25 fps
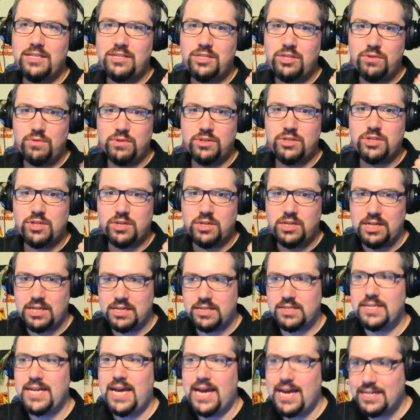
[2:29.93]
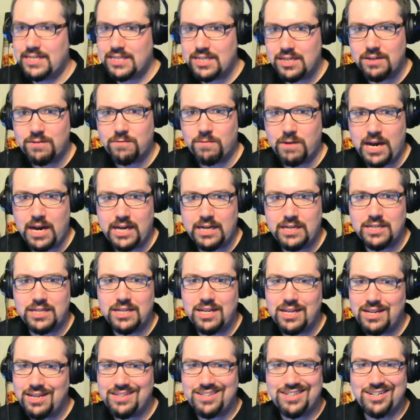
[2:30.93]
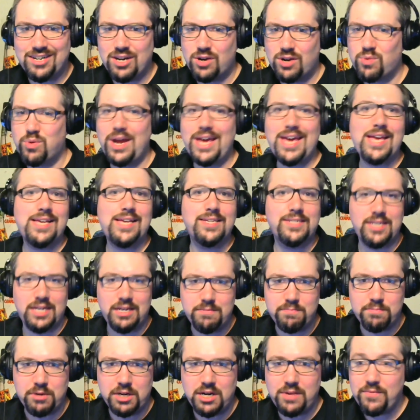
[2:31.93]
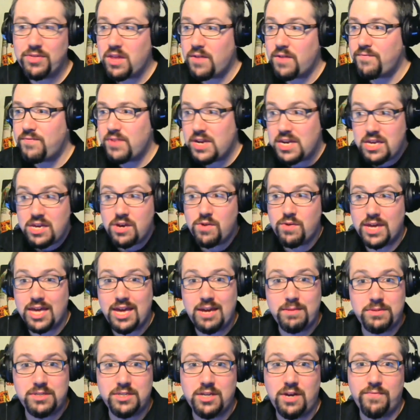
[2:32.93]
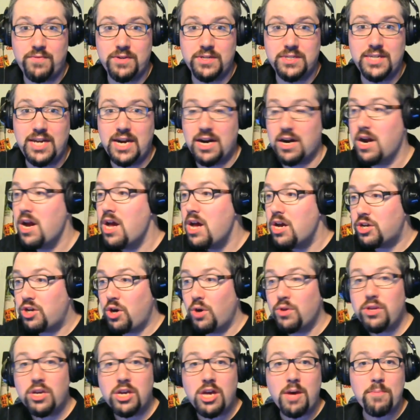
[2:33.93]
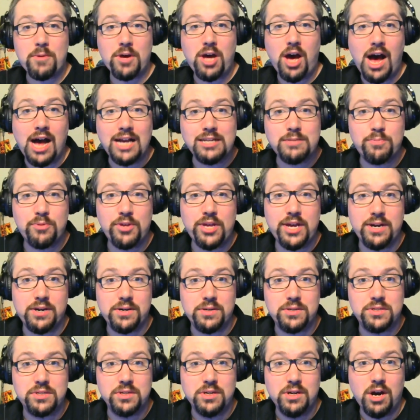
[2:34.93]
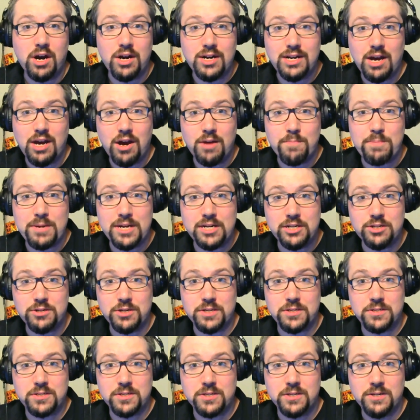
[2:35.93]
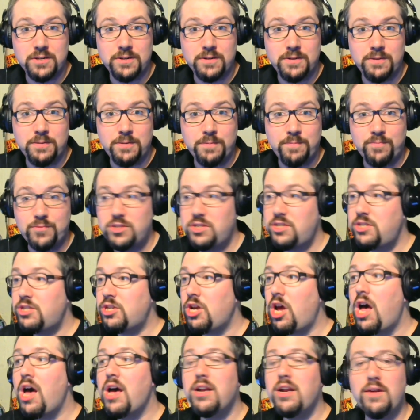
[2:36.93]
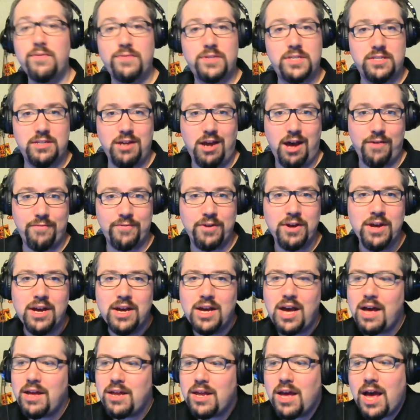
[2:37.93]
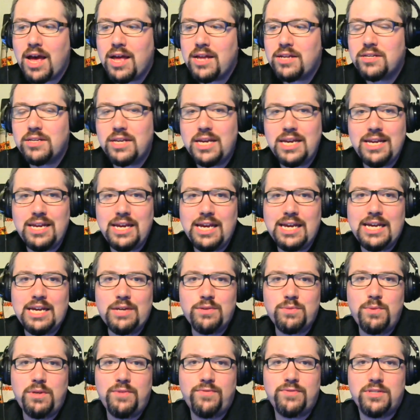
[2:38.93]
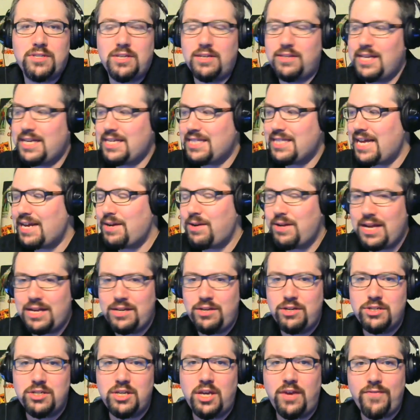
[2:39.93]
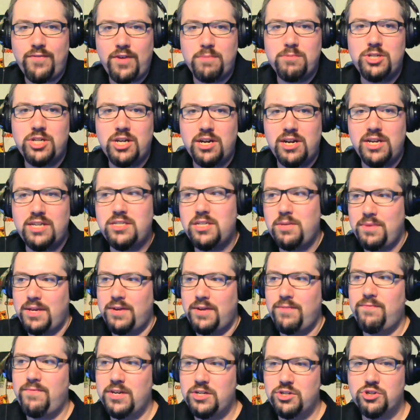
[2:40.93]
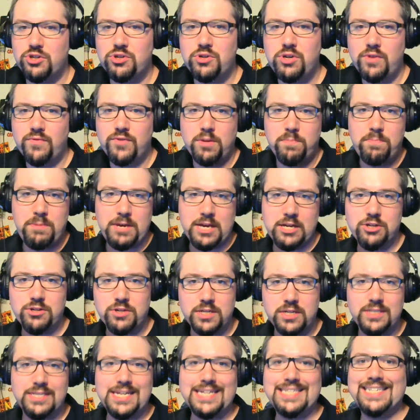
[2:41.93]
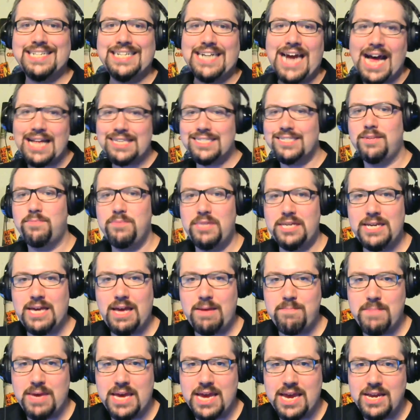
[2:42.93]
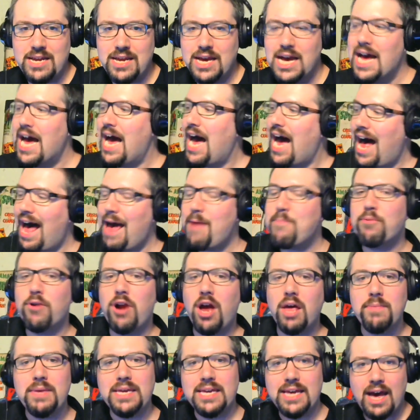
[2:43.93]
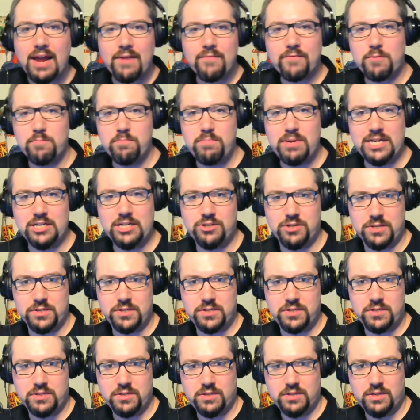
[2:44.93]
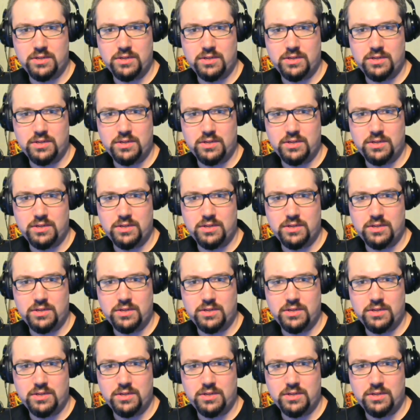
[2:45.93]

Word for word: to a certain extent, right? And nothing crazy, but the video game stuff is there. Go look up cosplayers on on Pinterest. Ton of stuff. I, I it gives me like that. Usually, if I'm sharing something visual over the Pinterest, that's not something I made. I probably got it from Pinterest.